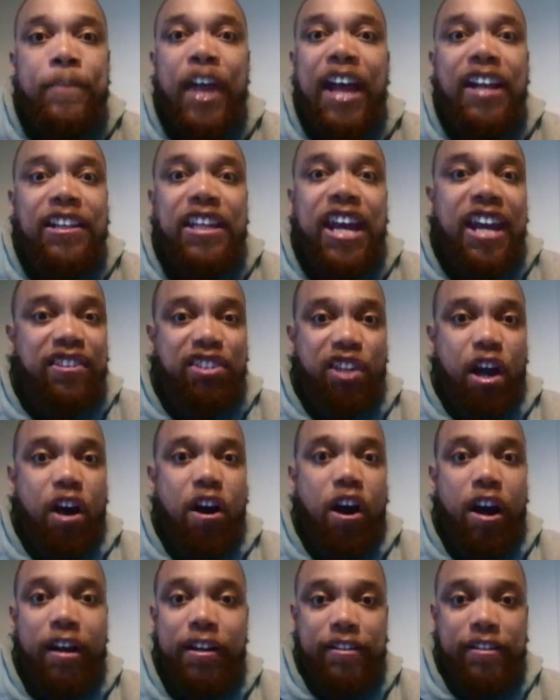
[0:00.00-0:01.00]
Their dicks are
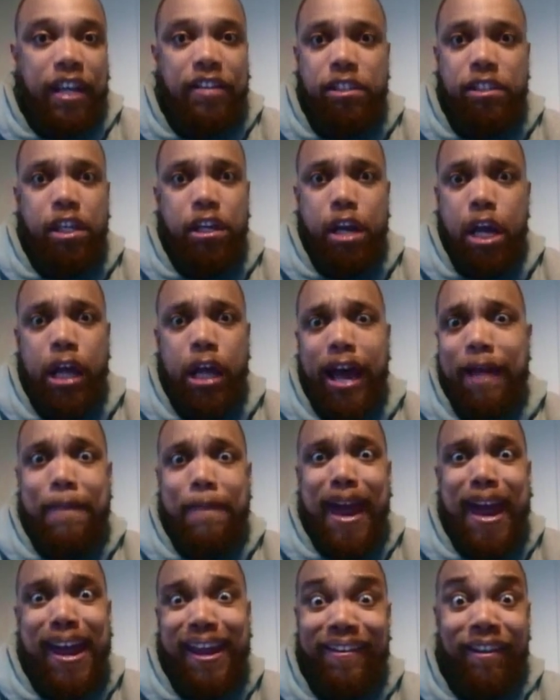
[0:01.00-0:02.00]
hard because they sitting there like,
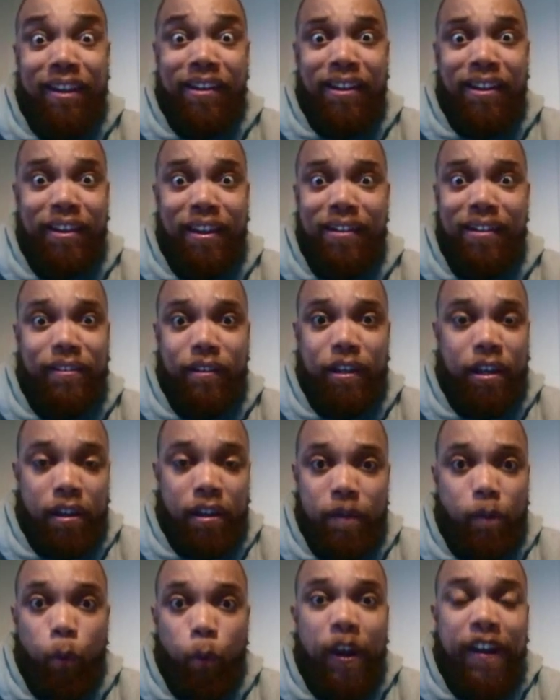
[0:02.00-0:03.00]
man,
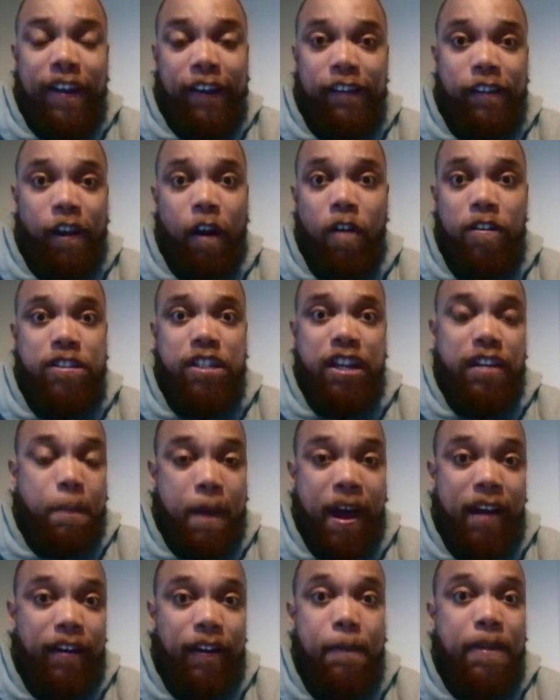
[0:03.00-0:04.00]
we can talk shit
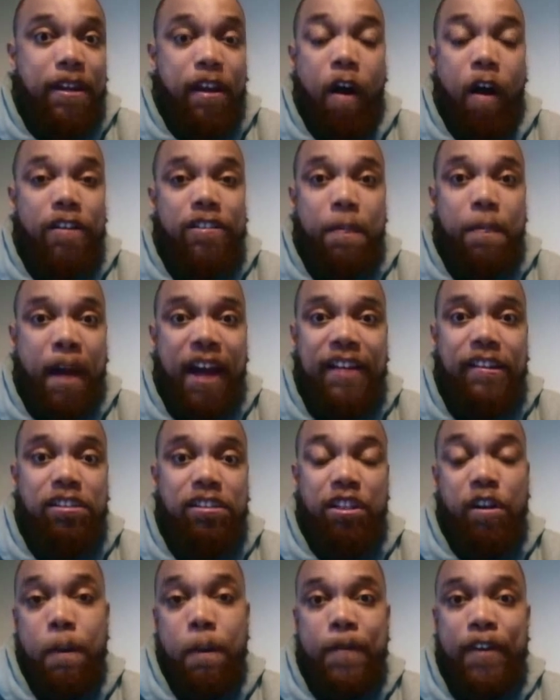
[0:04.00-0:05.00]
about him and call somebody
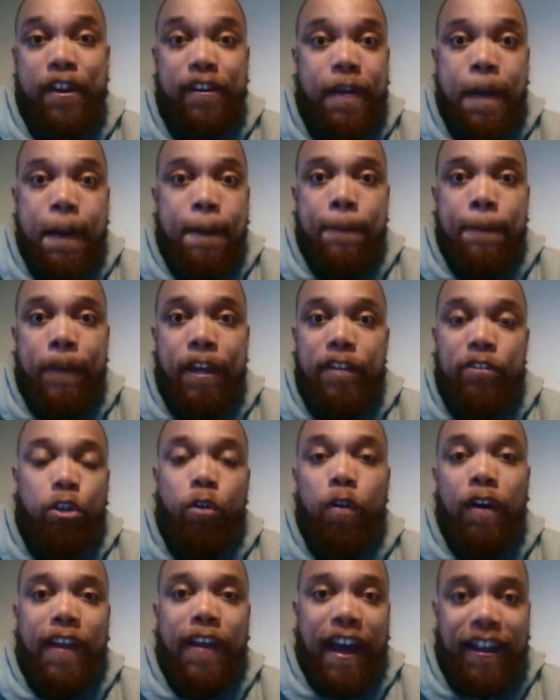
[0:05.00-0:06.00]
stupid and
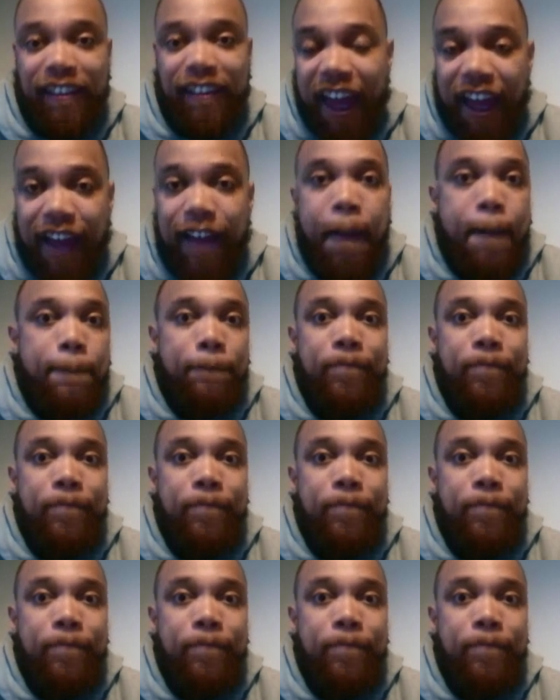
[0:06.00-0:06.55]
do it like that.